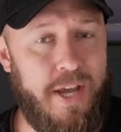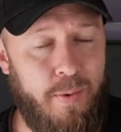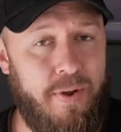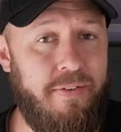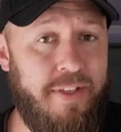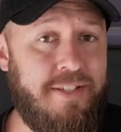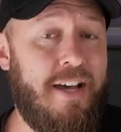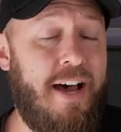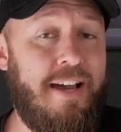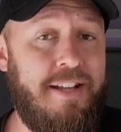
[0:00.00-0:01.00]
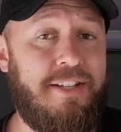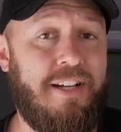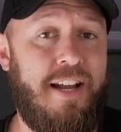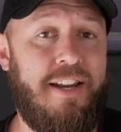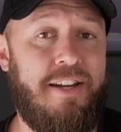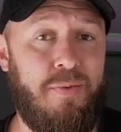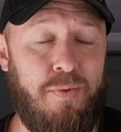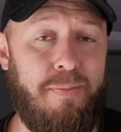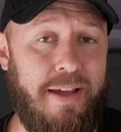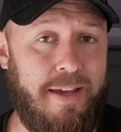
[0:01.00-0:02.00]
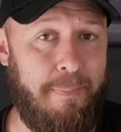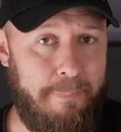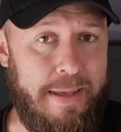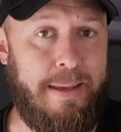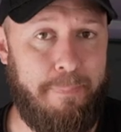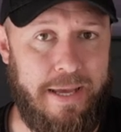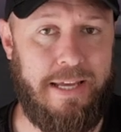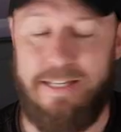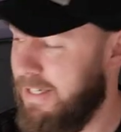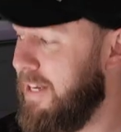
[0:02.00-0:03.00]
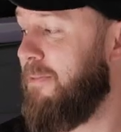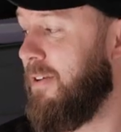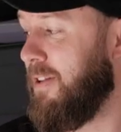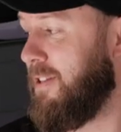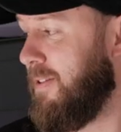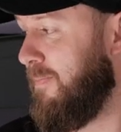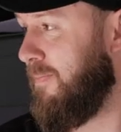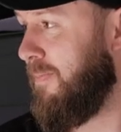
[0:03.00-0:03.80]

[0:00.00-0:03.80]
However, these are insulated and will make a big difference.